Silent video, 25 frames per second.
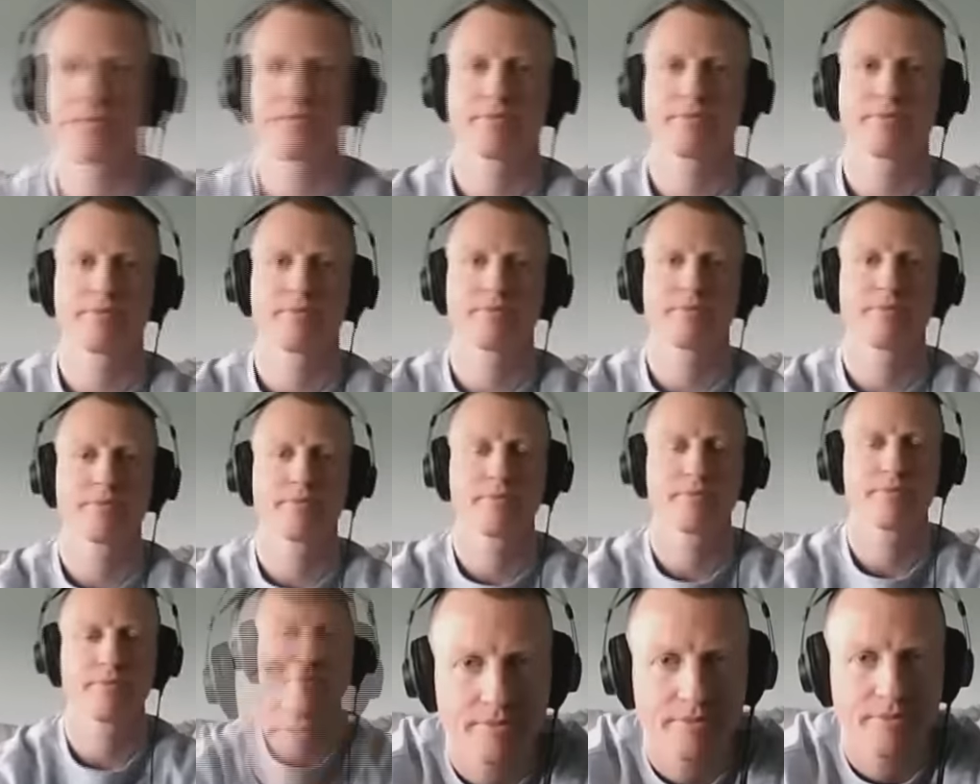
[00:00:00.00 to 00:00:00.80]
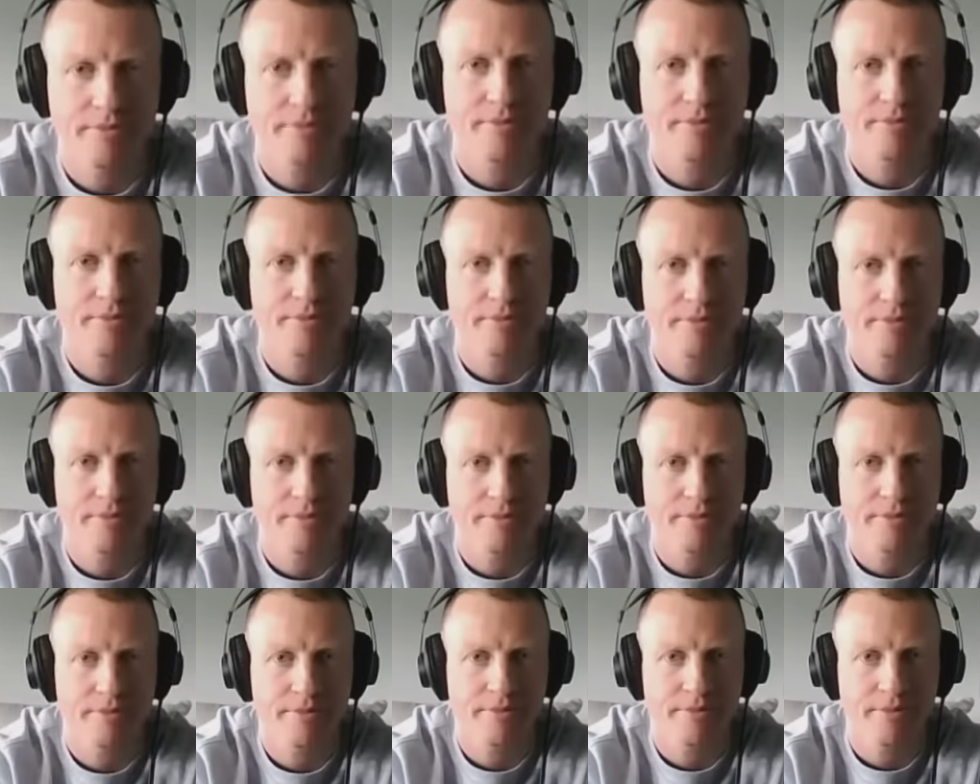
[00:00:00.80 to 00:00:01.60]

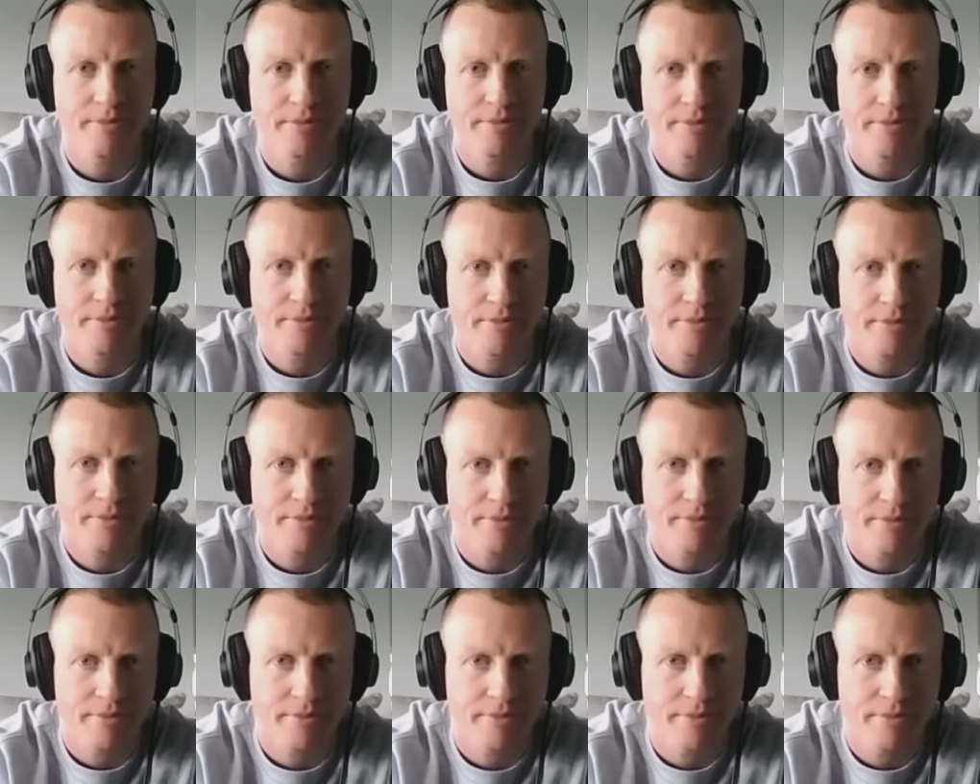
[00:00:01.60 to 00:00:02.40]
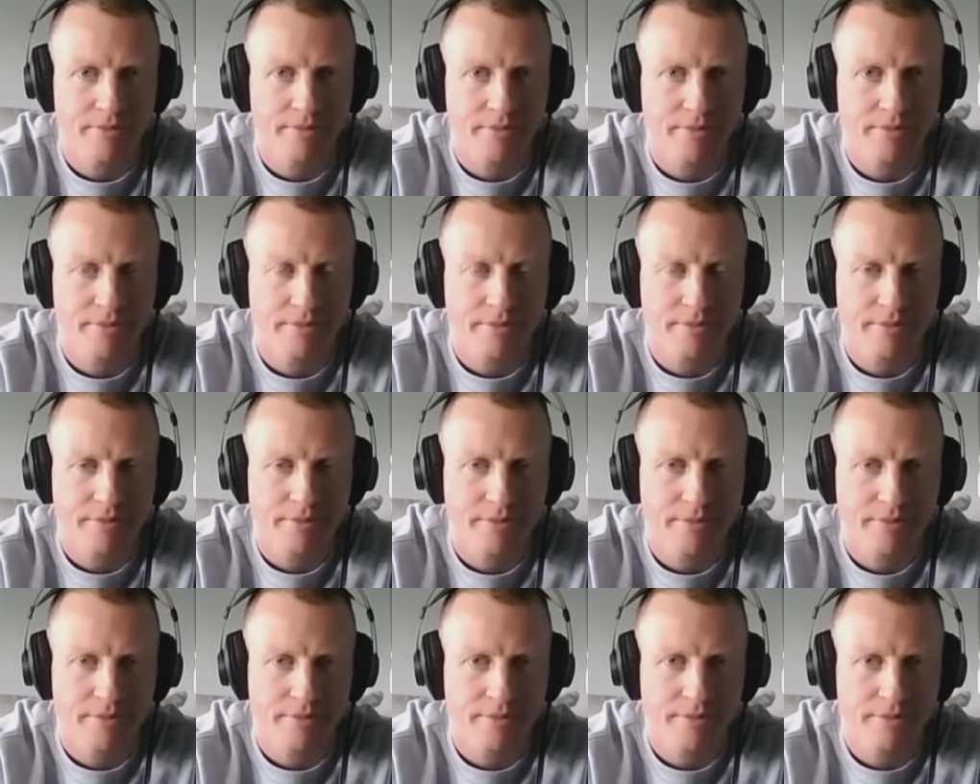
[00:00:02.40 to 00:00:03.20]

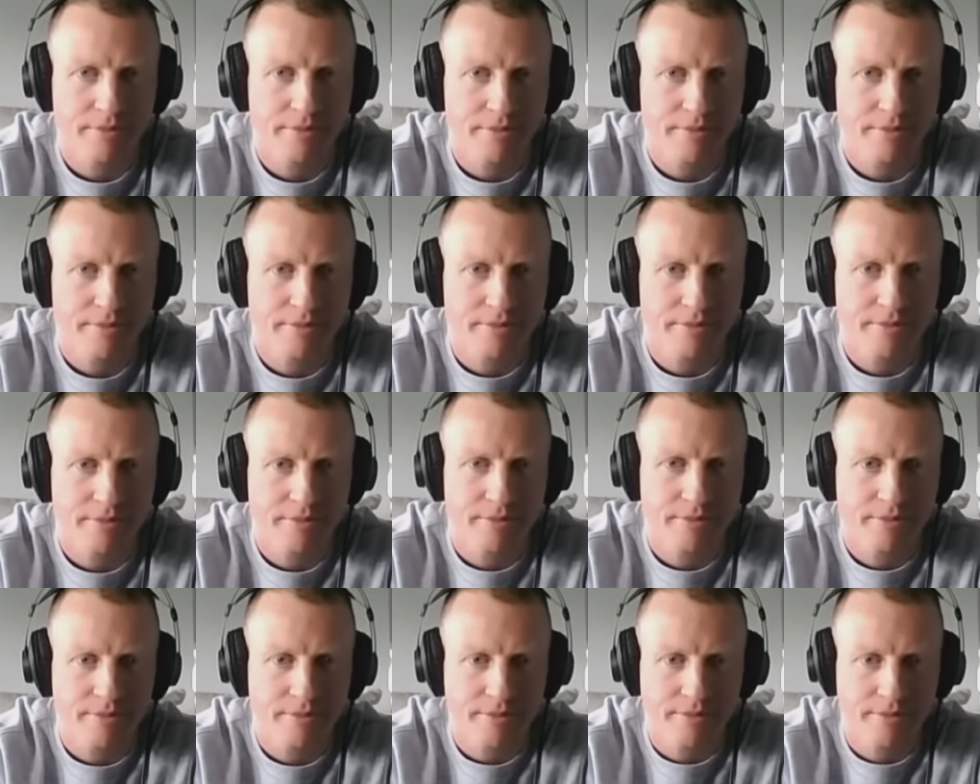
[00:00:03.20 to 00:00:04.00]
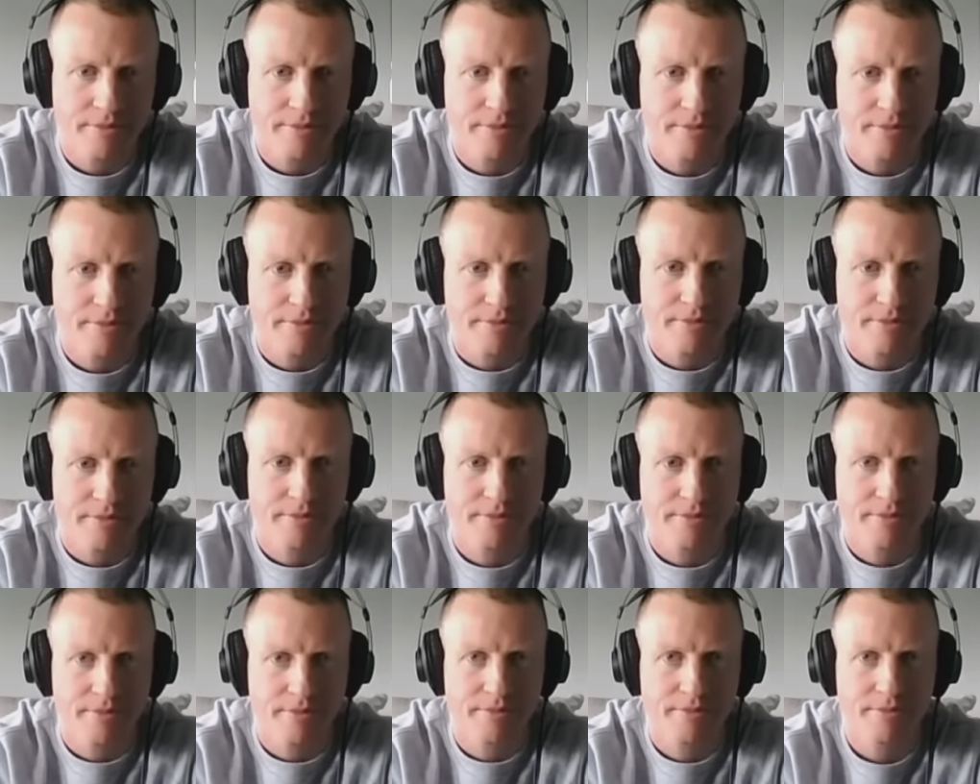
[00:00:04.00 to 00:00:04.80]

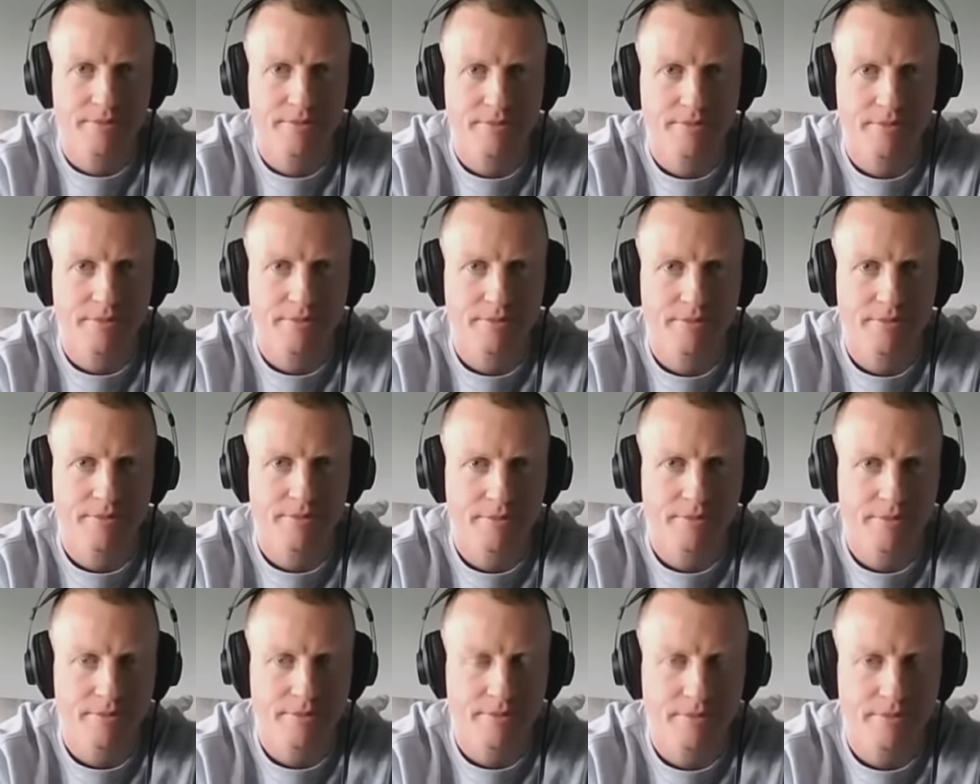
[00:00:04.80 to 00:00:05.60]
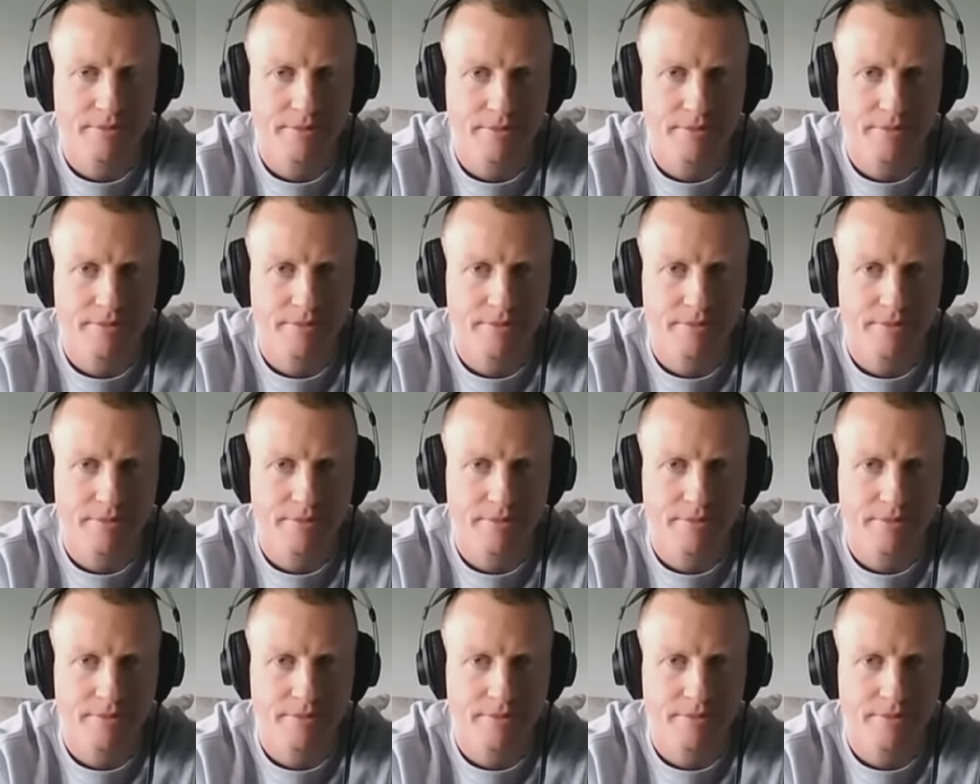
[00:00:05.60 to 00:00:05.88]
(silent)